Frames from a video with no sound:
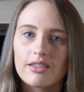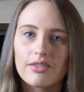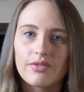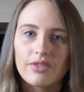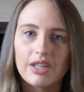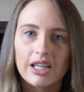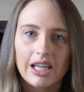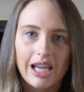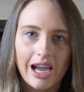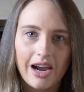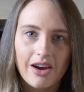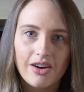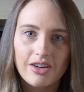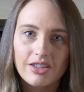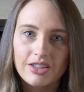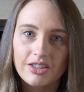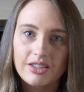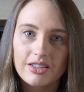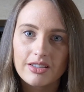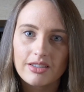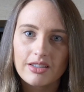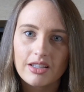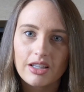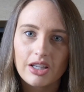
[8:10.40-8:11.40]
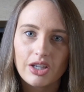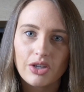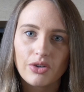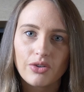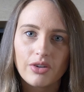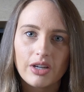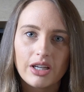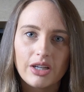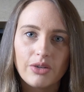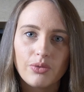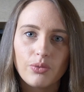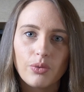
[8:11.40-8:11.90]
of the carriages that you're
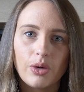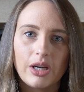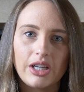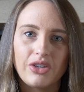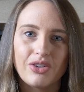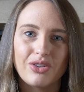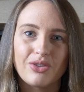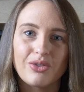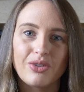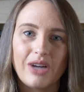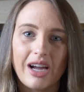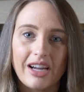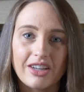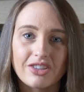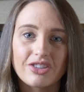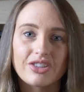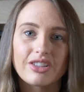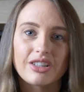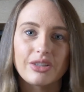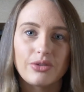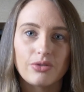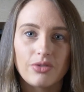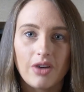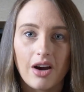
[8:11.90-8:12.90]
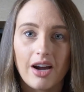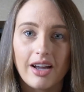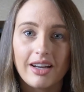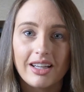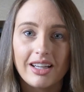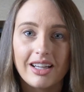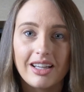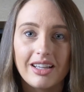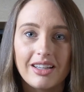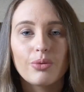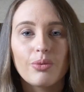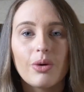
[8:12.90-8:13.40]
in when you're actually
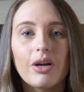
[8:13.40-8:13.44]
riding it.